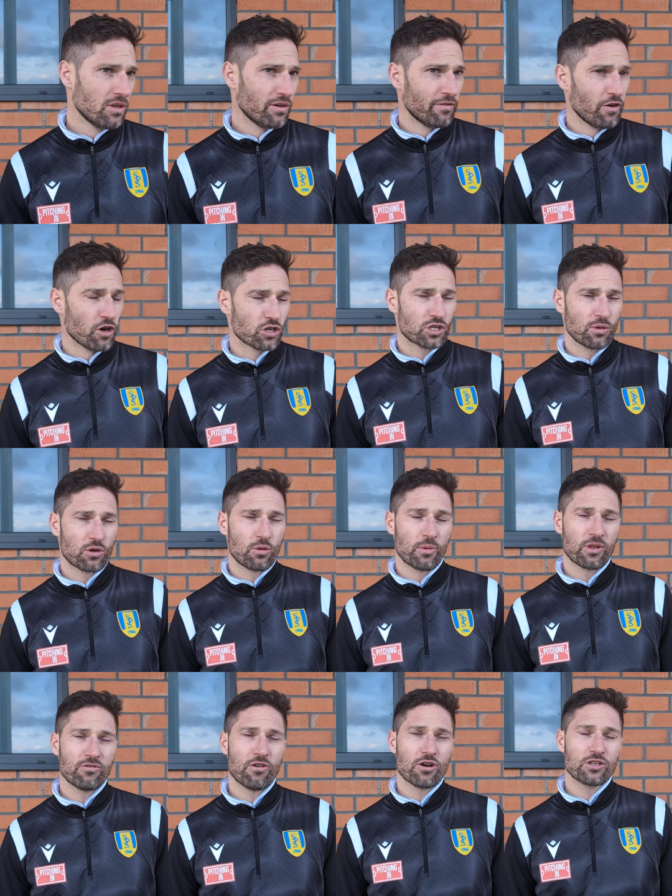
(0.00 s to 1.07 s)
unfortunately we've come
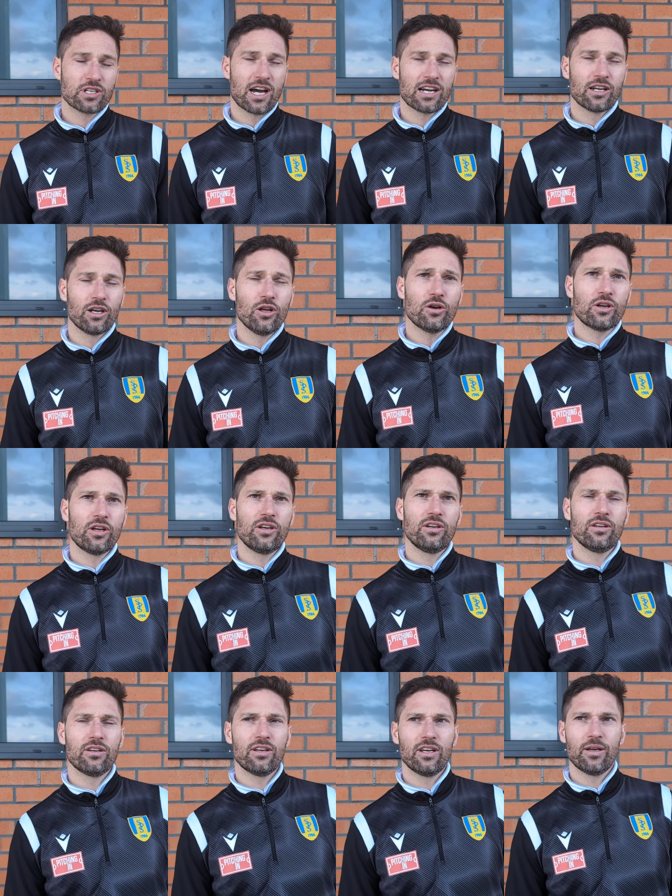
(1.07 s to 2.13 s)
on the wrong side of luck,
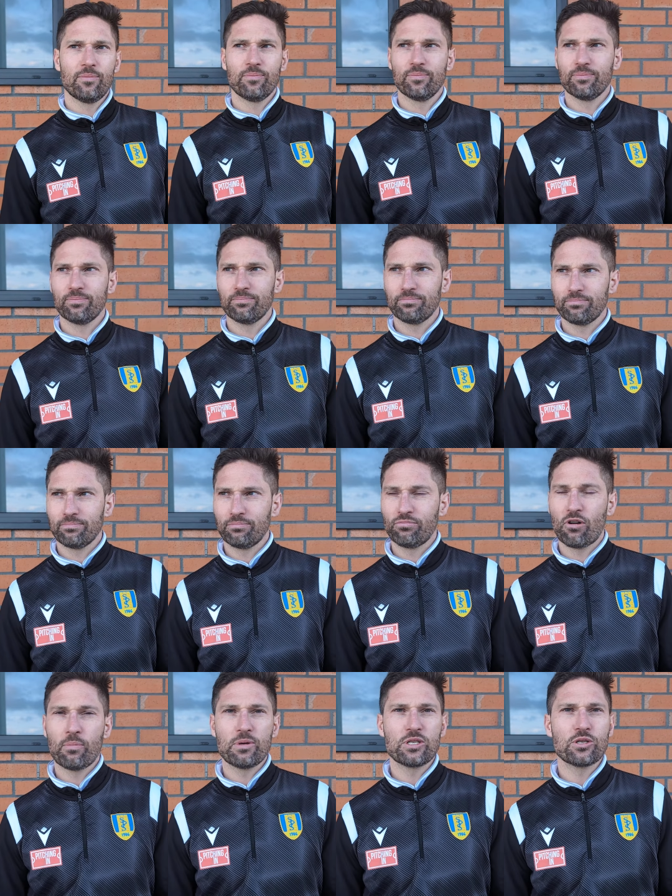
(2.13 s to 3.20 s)
and
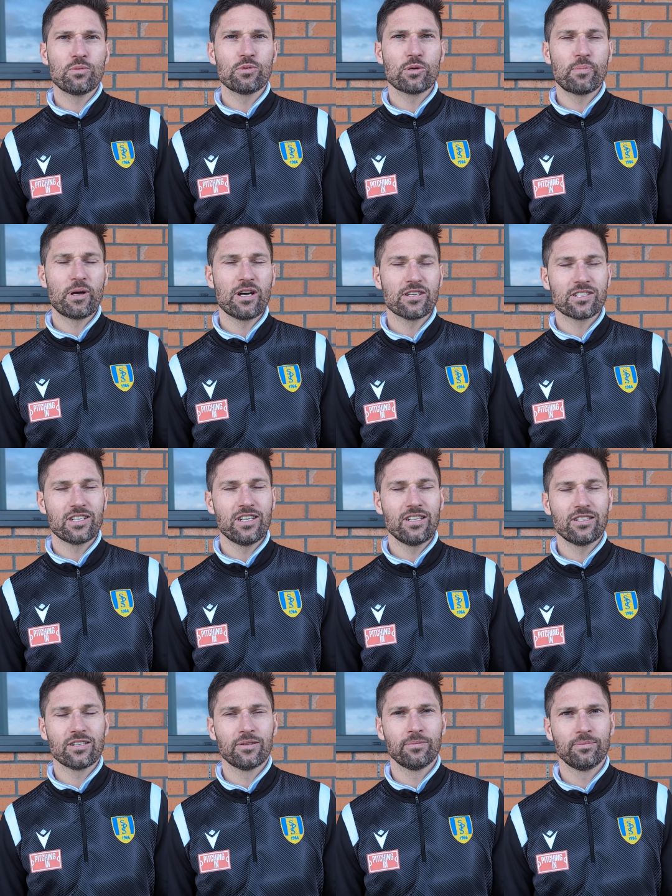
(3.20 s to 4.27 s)
probably sums up our season.